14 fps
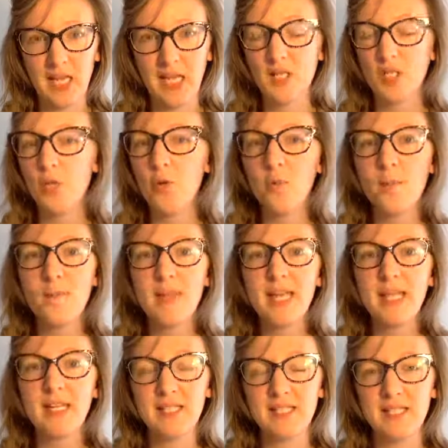Now, don't
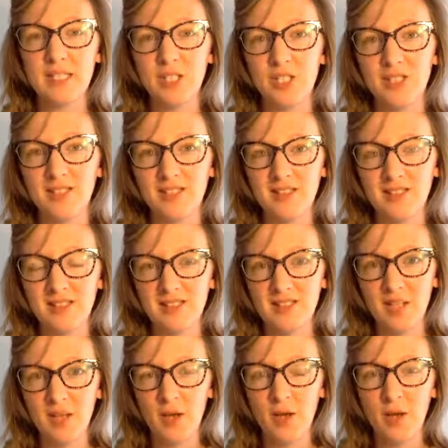make decisions
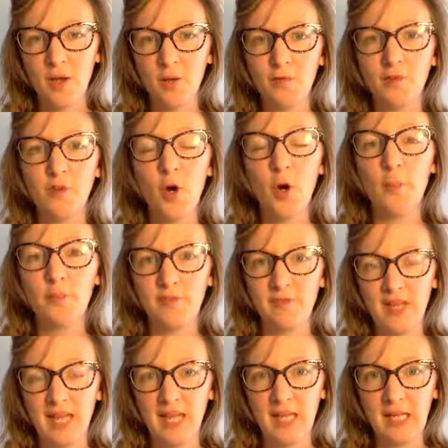from
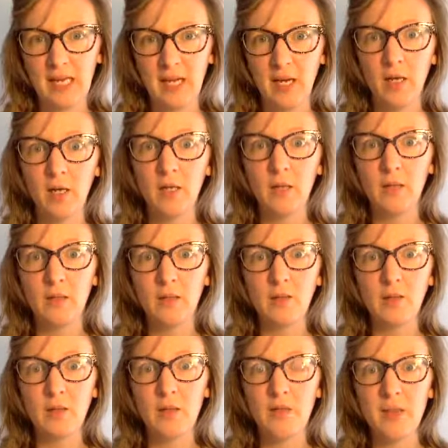fear. Like,
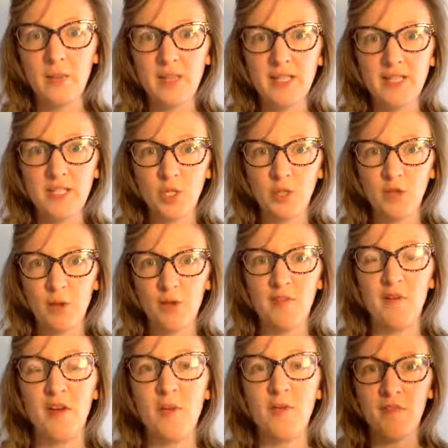oh, that person's triggering my
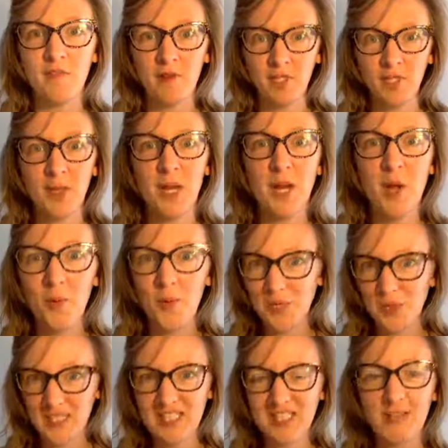fear and I'm fearing, what
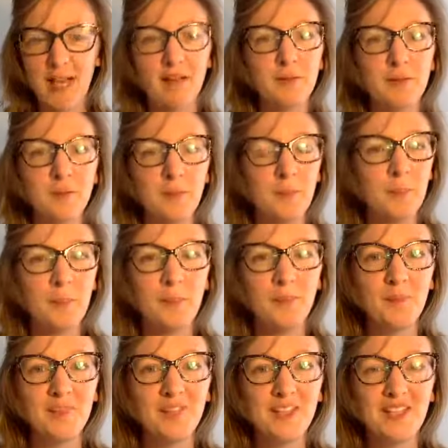do I do? Like, mm-mm.